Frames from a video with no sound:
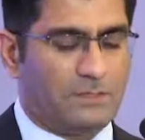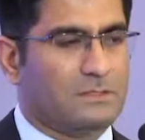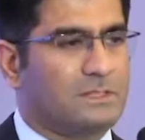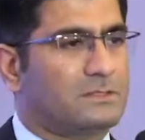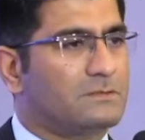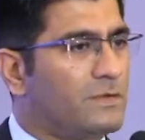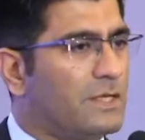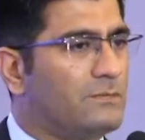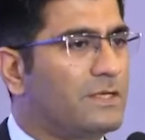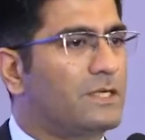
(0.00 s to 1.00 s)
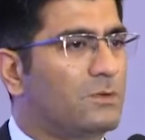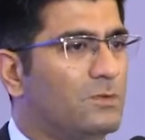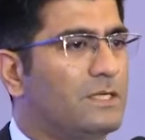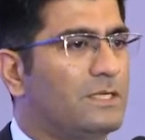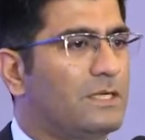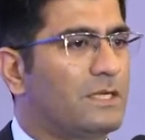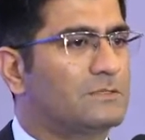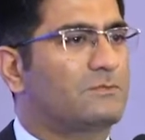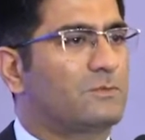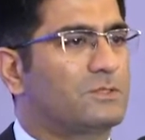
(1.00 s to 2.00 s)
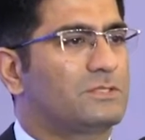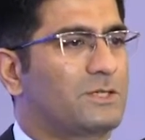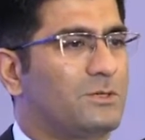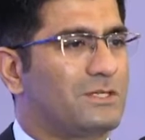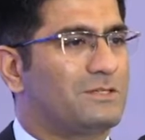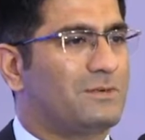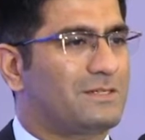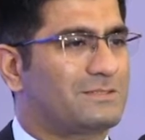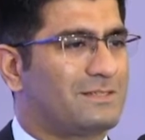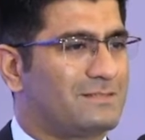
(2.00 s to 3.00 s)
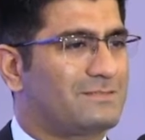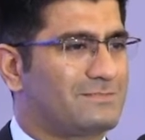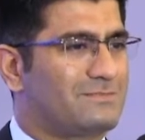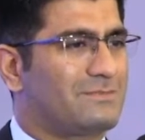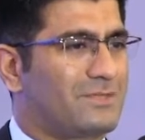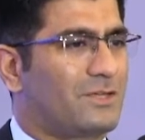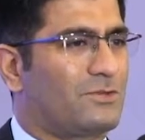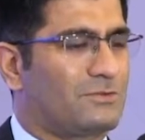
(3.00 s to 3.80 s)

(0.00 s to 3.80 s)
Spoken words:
This is the way we can only enhance food security in Pakistan. Thank you.